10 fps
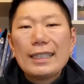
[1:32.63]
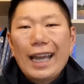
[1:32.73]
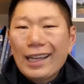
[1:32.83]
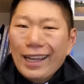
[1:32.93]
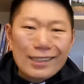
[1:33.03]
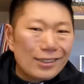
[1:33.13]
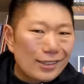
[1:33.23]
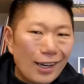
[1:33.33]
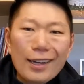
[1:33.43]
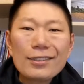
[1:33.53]
And that's
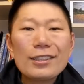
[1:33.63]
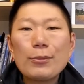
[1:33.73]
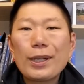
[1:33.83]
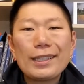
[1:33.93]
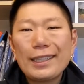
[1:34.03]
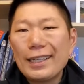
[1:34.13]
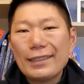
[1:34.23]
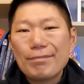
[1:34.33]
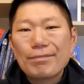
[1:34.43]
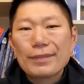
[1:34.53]
honestly what I did.
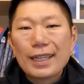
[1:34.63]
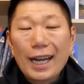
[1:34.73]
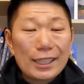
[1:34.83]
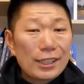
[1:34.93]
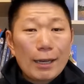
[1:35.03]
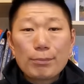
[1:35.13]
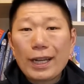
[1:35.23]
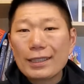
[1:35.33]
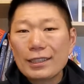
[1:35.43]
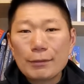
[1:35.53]
I stopped
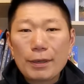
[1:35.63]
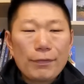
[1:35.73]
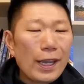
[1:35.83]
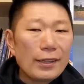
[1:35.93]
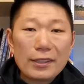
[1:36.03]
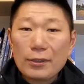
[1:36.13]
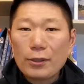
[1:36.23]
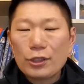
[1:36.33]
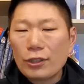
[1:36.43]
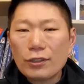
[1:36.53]
practicing my faith, didn't go
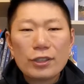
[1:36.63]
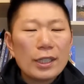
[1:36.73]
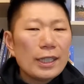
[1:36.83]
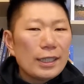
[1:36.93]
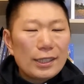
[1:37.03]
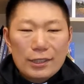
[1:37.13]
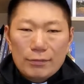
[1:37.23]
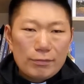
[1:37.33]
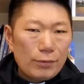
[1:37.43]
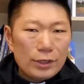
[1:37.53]
to church, just
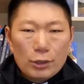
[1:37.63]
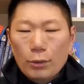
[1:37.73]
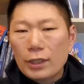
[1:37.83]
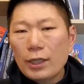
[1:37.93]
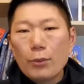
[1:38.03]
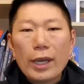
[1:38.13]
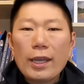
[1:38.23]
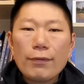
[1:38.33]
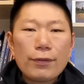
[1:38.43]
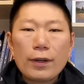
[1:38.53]
was totally
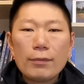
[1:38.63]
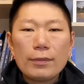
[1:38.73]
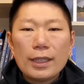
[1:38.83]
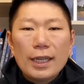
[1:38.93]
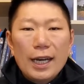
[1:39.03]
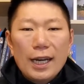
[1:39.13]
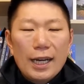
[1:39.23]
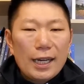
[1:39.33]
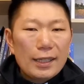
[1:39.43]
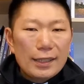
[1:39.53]
away from
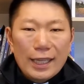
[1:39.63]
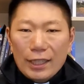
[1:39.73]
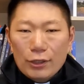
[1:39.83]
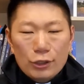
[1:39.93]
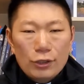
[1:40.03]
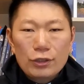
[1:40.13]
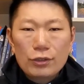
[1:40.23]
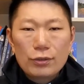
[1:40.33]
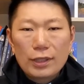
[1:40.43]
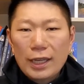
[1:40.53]
the Catholic
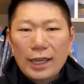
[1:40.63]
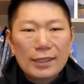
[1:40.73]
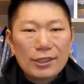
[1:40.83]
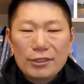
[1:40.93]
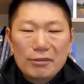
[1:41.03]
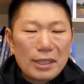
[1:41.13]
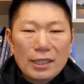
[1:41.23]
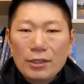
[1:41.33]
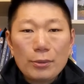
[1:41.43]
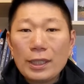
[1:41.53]
Church and just
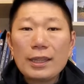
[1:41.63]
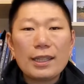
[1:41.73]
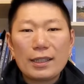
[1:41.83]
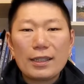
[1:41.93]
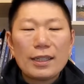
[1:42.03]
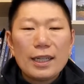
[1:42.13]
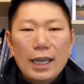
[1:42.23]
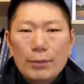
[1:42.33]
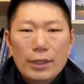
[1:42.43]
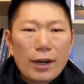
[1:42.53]
didn't do anything
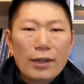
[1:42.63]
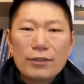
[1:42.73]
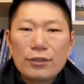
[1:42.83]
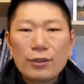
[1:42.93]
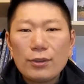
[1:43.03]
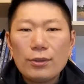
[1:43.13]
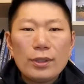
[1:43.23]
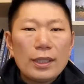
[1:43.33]
in regards to,